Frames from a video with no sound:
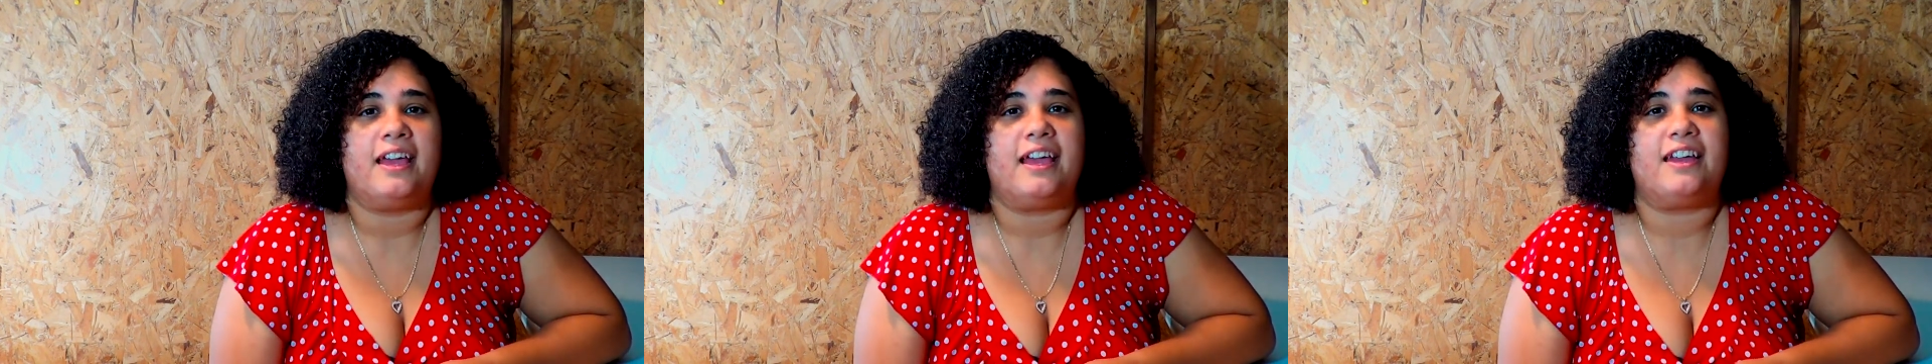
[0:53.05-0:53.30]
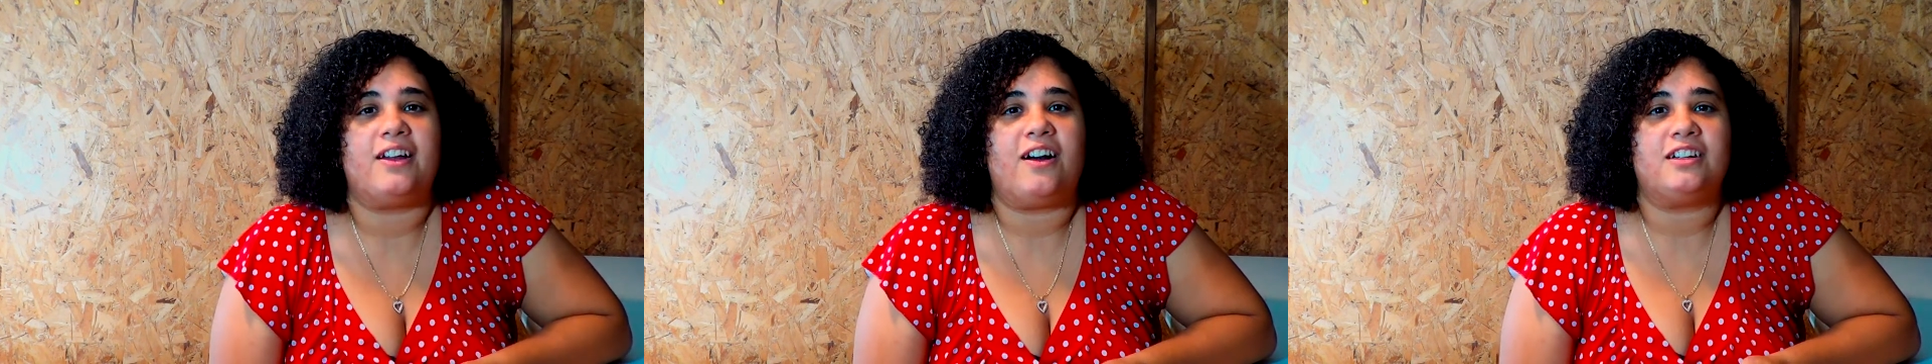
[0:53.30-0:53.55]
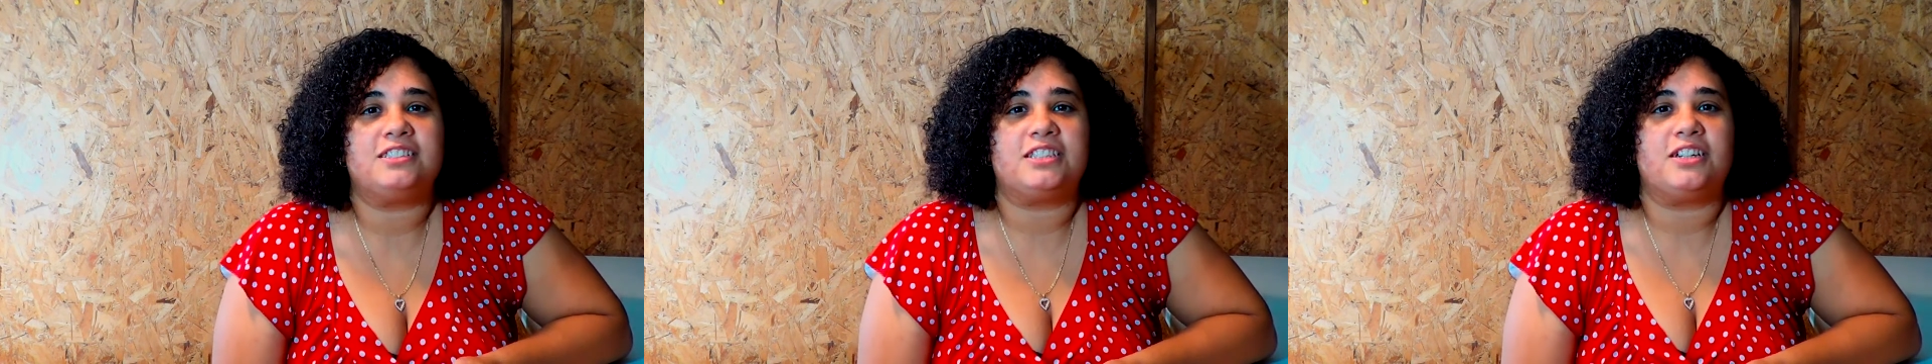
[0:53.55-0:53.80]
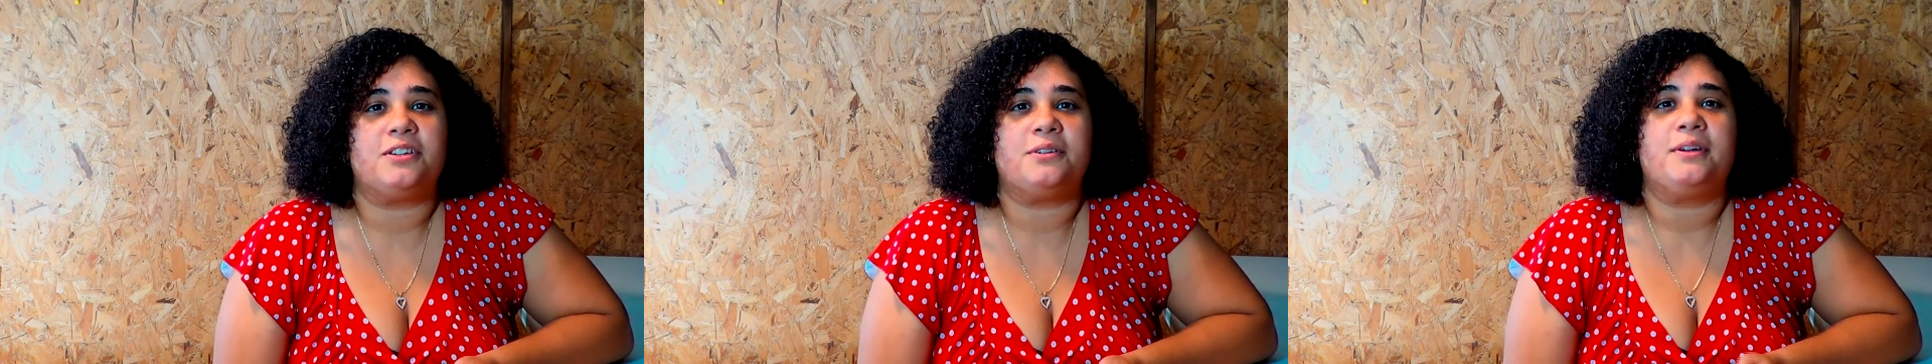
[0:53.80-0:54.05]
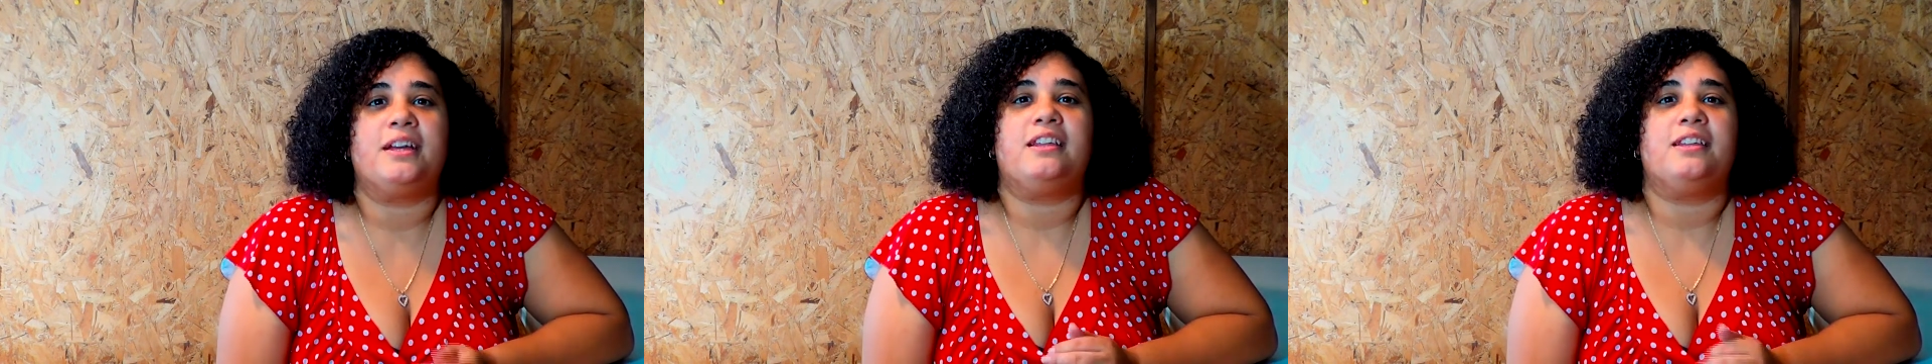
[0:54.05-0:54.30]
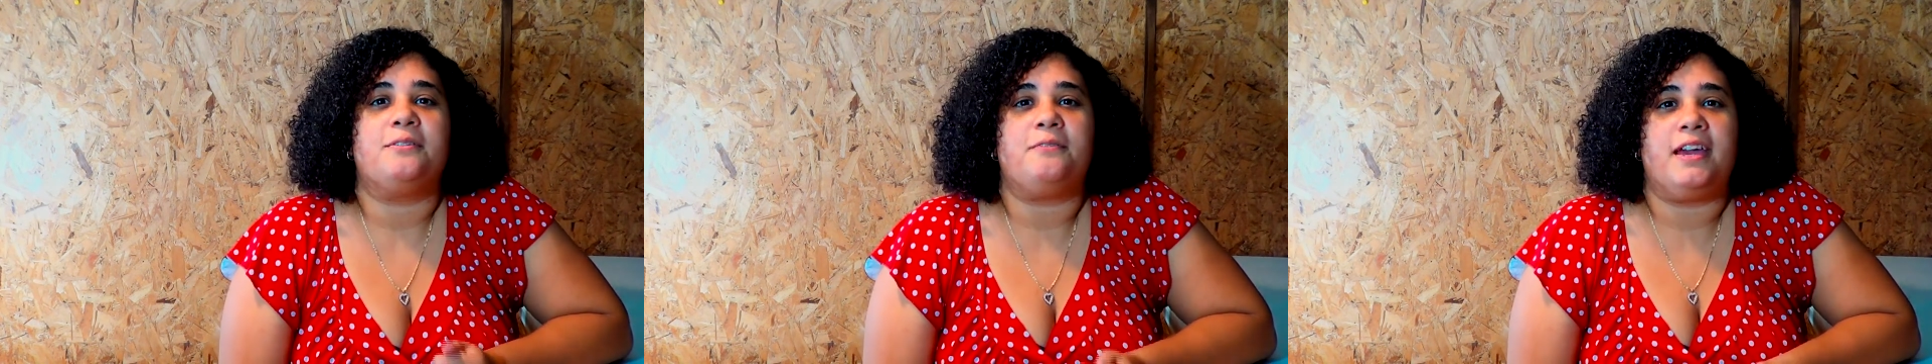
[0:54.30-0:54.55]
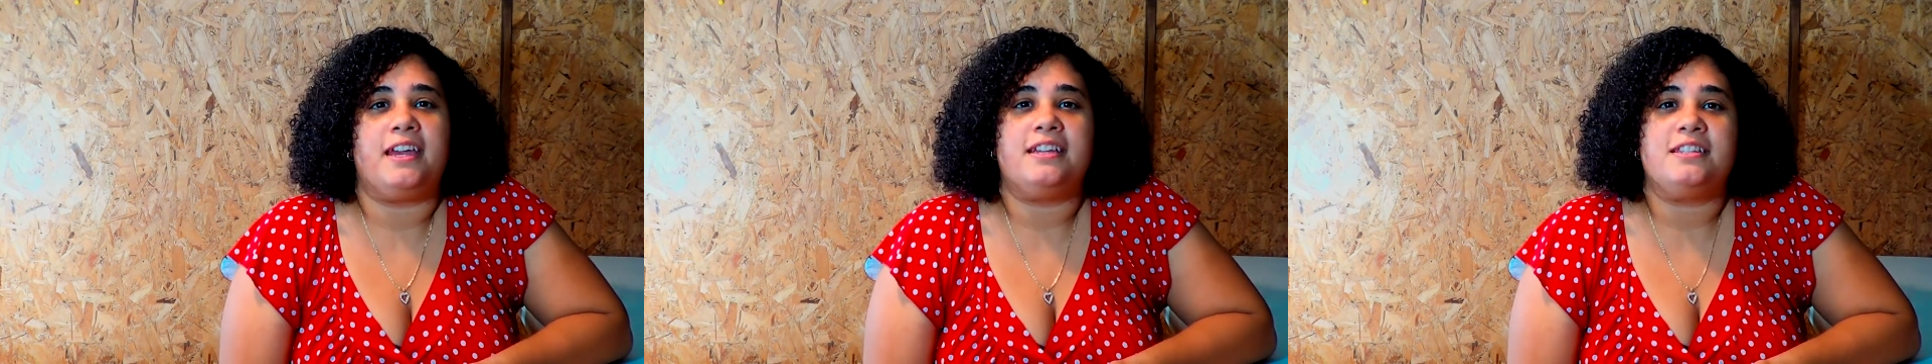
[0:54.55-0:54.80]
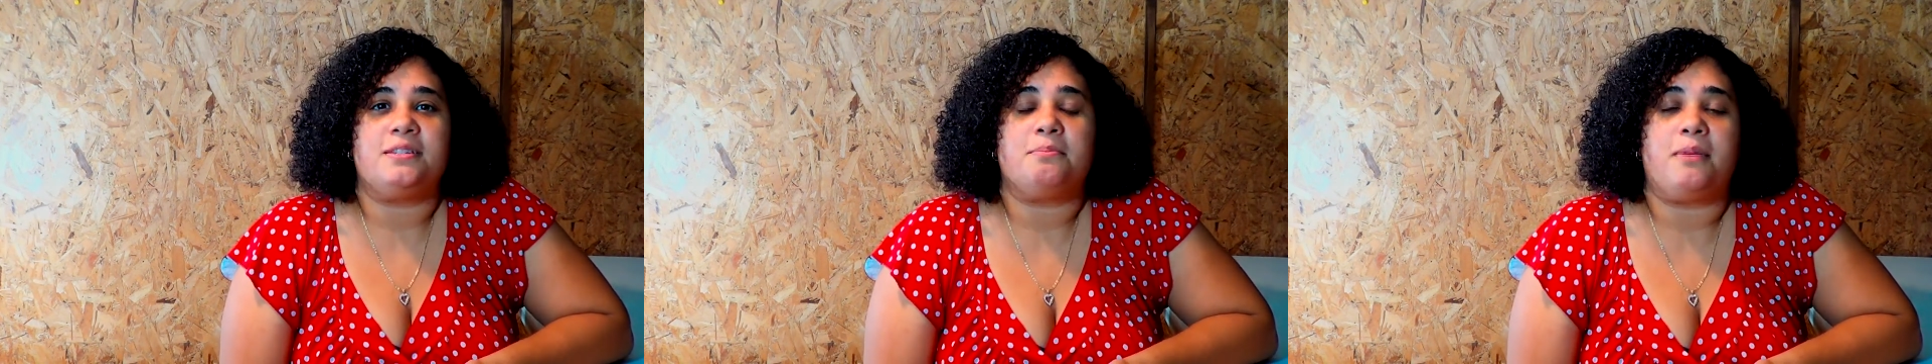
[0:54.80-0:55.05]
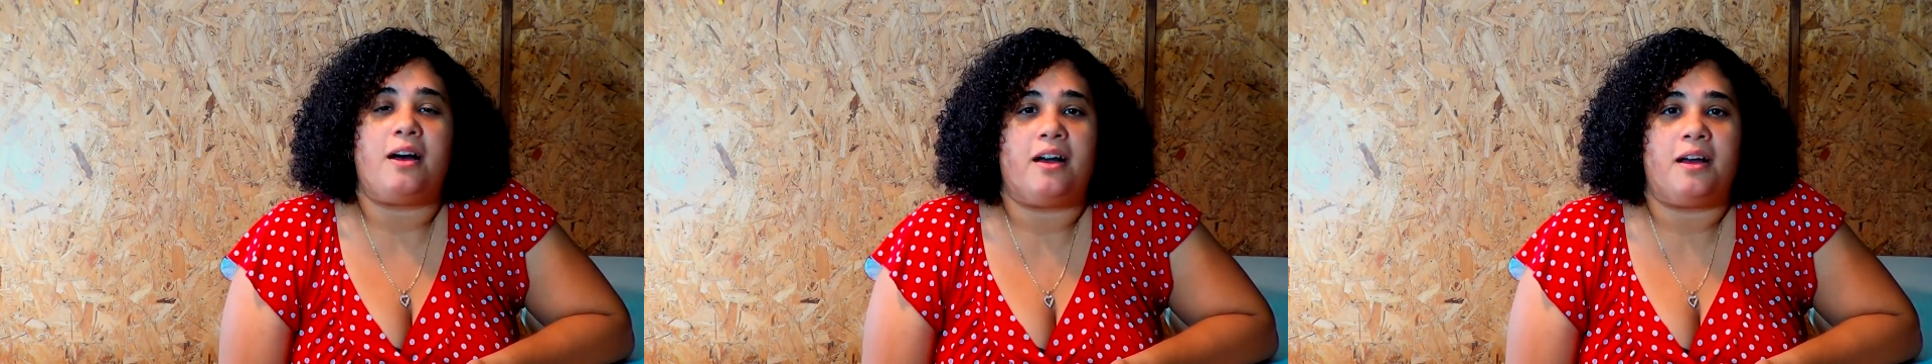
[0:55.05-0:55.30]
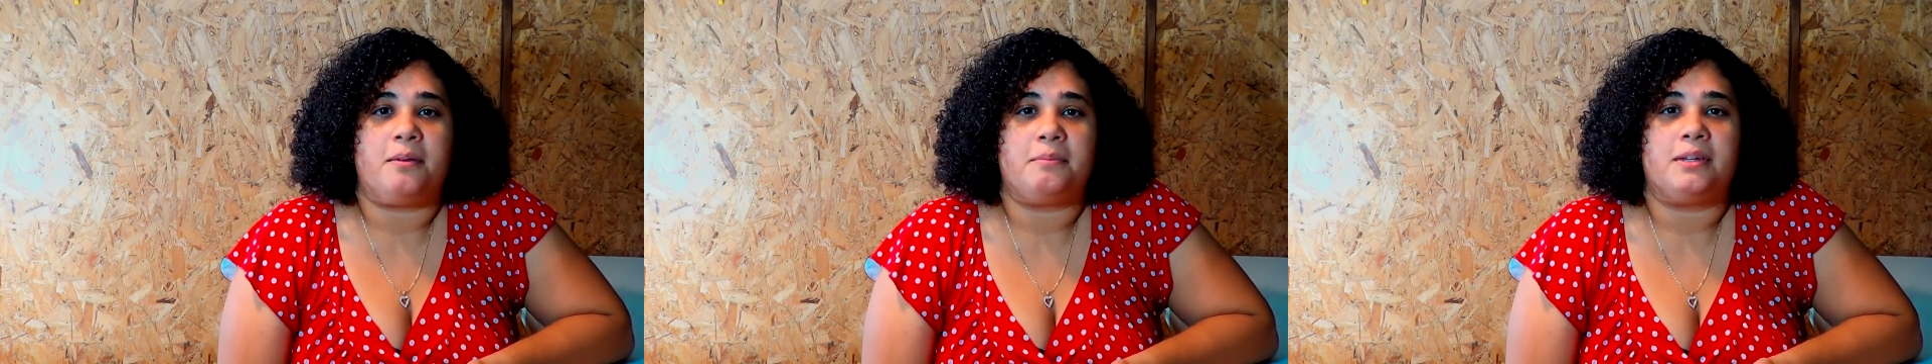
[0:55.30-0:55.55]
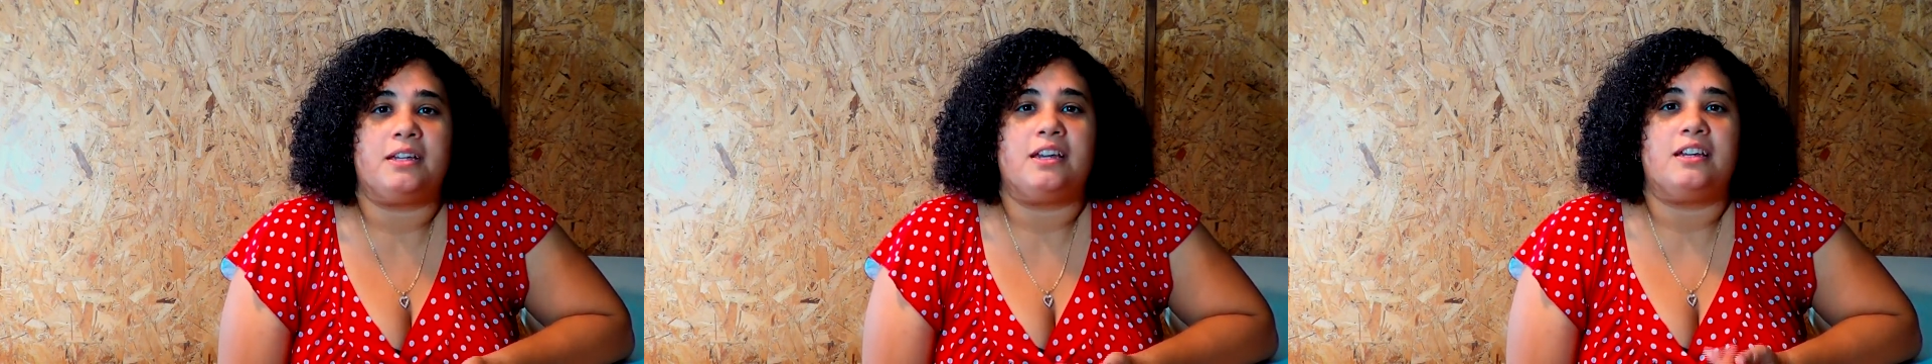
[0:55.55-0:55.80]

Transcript: And also Laavasmom